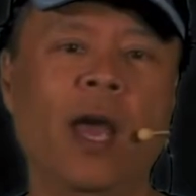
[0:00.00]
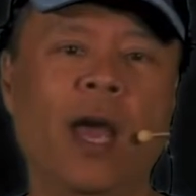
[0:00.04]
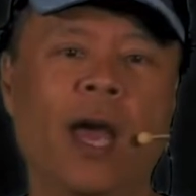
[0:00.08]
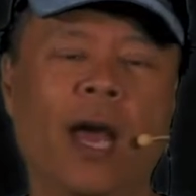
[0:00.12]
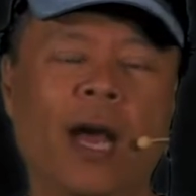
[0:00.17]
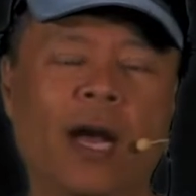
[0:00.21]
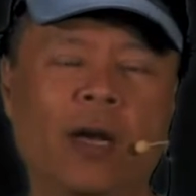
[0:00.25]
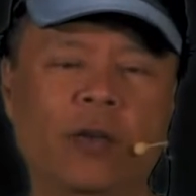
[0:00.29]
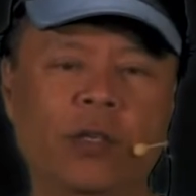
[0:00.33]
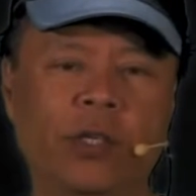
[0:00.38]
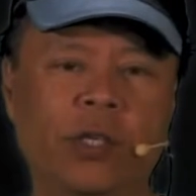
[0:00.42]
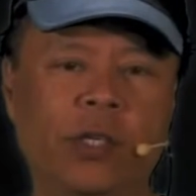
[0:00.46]

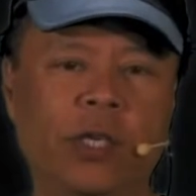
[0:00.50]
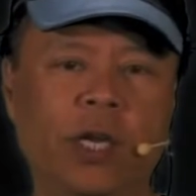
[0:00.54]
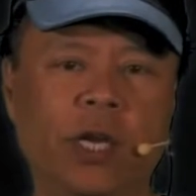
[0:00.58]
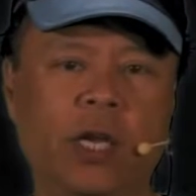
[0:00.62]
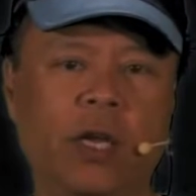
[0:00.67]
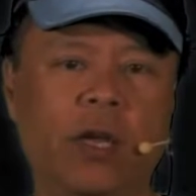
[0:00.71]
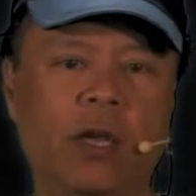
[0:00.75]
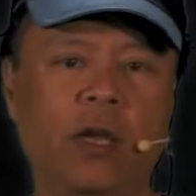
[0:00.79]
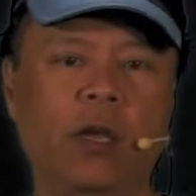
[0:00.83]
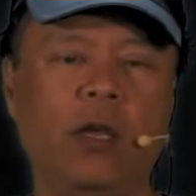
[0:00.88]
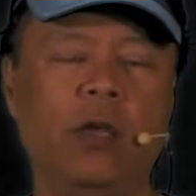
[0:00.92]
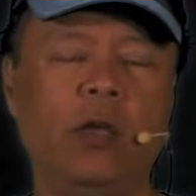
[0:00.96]
how
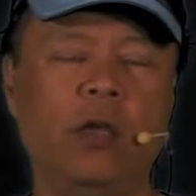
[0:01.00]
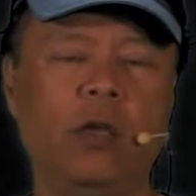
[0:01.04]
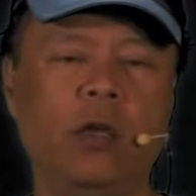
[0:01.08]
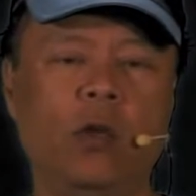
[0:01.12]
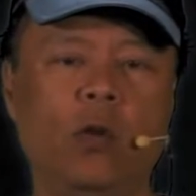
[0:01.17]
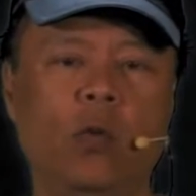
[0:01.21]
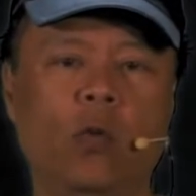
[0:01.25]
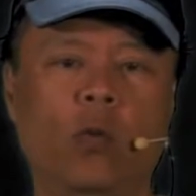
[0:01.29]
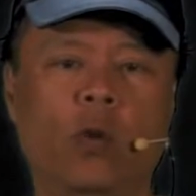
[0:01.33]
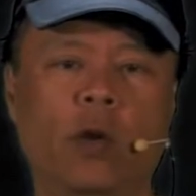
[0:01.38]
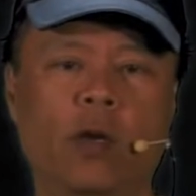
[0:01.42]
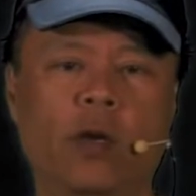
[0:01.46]
sticky
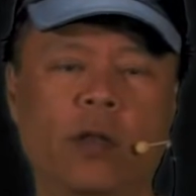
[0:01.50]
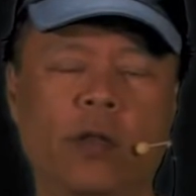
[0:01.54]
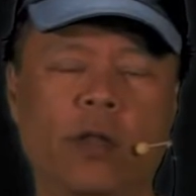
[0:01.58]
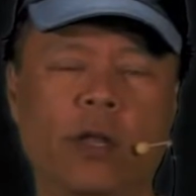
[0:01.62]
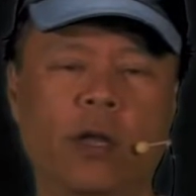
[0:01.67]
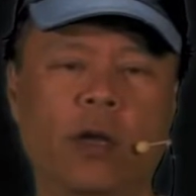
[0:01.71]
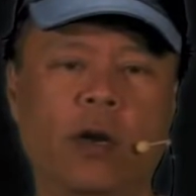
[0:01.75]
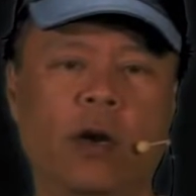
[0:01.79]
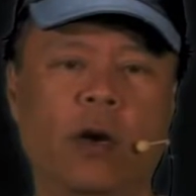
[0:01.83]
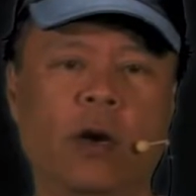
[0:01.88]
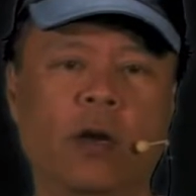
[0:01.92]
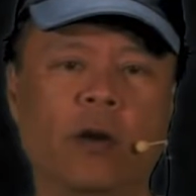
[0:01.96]
you want
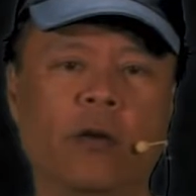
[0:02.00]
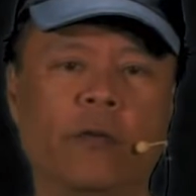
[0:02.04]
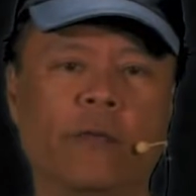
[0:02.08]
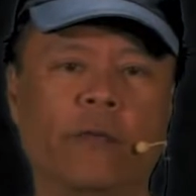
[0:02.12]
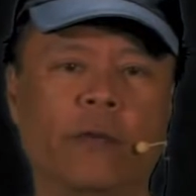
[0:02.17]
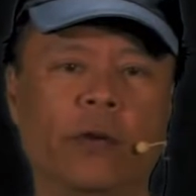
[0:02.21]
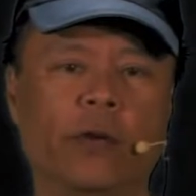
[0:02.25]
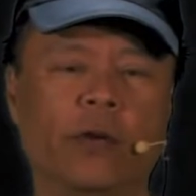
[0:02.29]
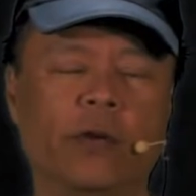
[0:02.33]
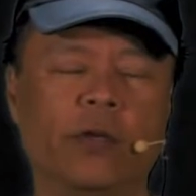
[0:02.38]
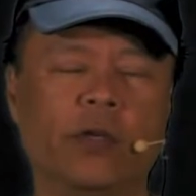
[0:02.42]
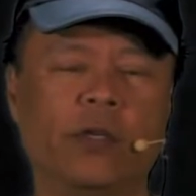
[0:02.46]
the
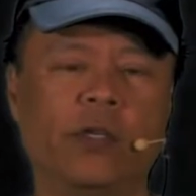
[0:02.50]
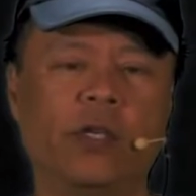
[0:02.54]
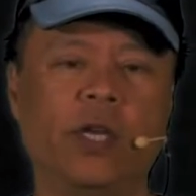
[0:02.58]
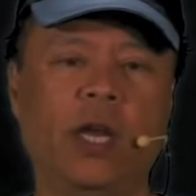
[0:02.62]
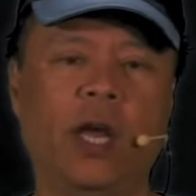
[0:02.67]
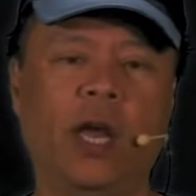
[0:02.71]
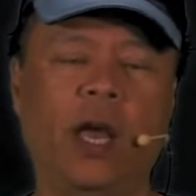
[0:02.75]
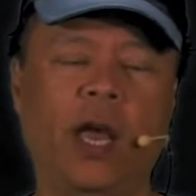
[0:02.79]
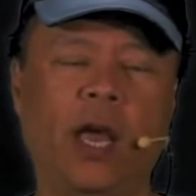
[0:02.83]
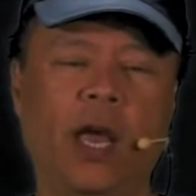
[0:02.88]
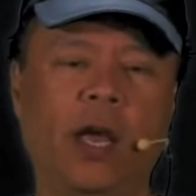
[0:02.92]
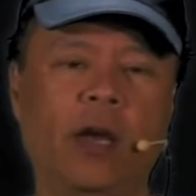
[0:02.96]
autofocus to
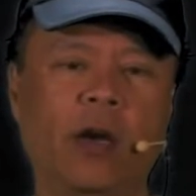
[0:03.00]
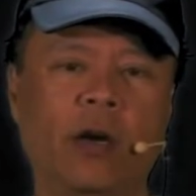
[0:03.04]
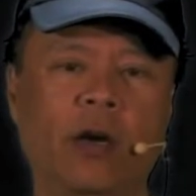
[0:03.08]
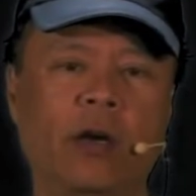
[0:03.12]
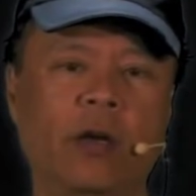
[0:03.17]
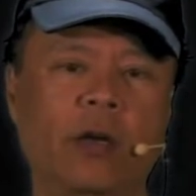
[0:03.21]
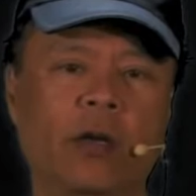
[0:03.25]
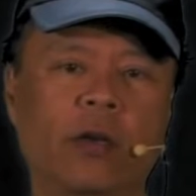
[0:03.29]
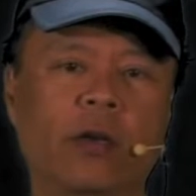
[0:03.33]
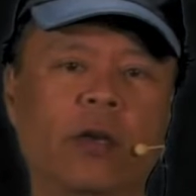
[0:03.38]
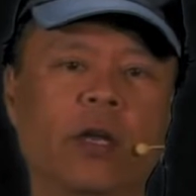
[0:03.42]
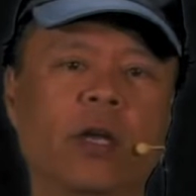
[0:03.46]
hang
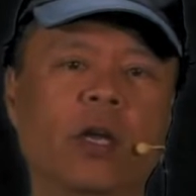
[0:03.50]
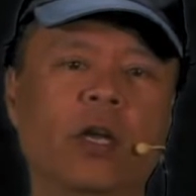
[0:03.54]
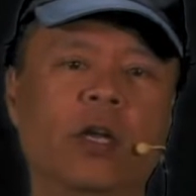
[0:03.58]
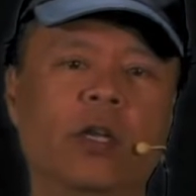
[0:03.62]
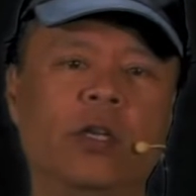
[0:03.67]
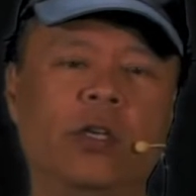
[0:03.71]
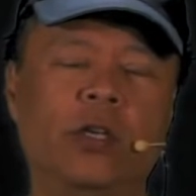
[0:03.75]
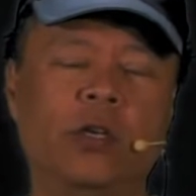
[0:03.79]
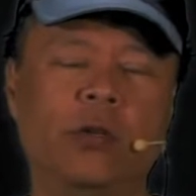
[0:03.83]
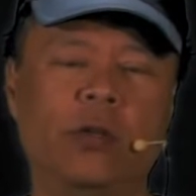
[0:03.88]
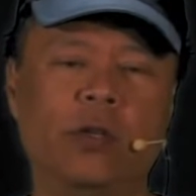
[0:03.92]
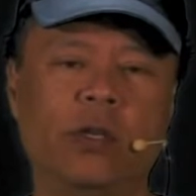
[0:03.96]
on
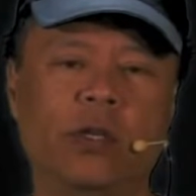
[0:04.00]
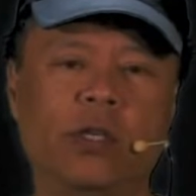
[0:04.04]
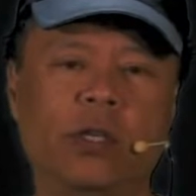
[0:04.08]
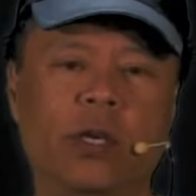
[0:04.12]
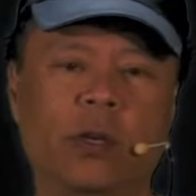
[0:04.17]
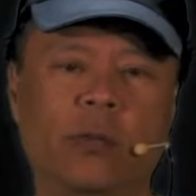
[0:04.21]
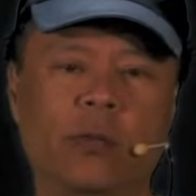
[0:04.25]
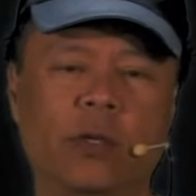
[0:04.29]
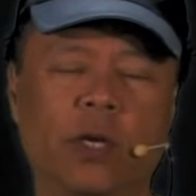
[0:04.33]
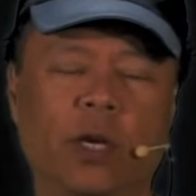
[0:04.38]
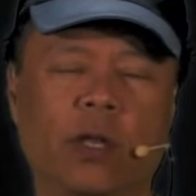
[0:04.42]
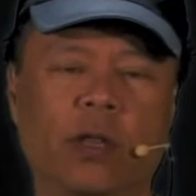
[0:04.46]
to the
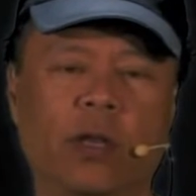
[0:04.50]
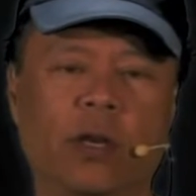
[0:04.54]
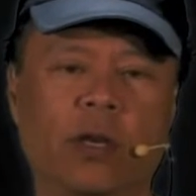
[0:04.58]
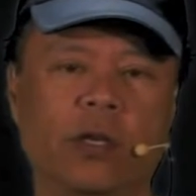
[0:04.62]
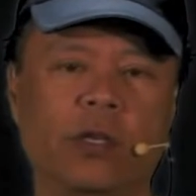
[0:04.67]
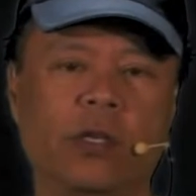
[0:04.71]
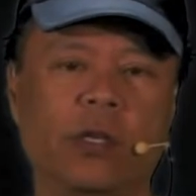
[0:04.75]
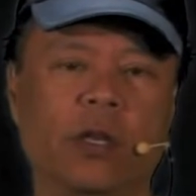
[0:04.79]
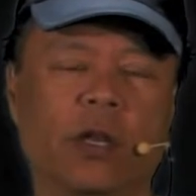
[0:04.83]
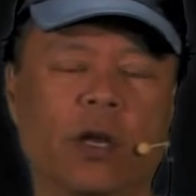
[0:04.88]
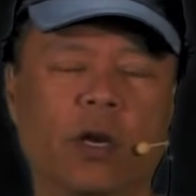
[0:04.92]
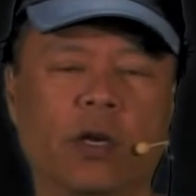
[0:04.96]
subject that
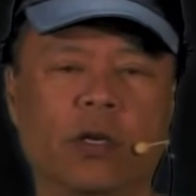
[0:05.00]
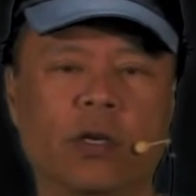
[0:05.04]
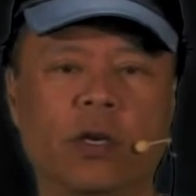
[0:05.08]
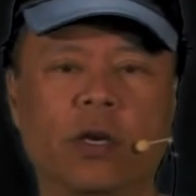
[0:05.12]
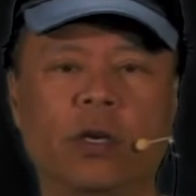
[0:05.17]
it's locked